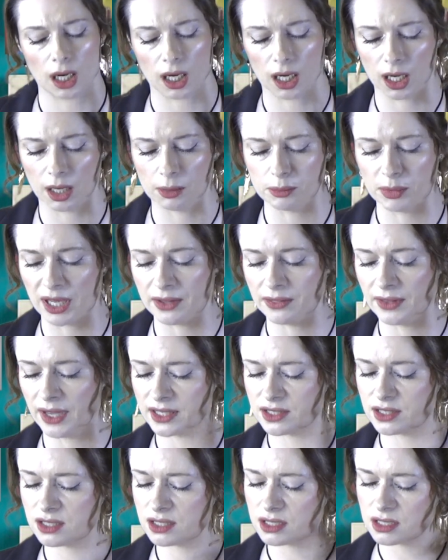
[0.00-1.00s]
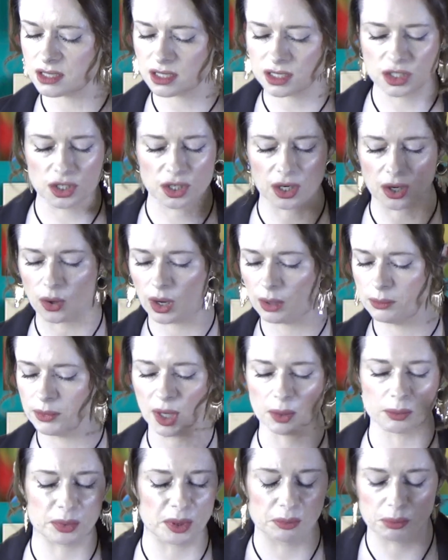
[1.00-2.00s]
um, and that's, you know, I'm
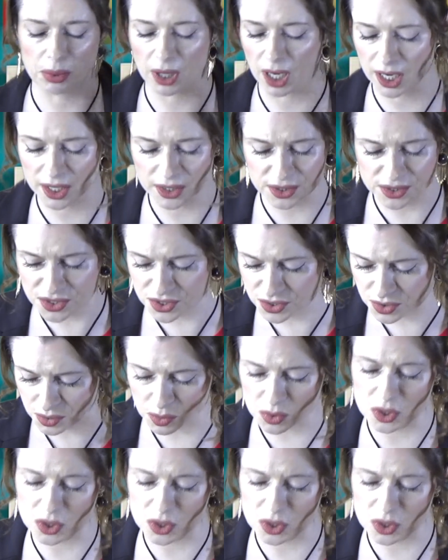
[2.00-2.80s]
not being biased,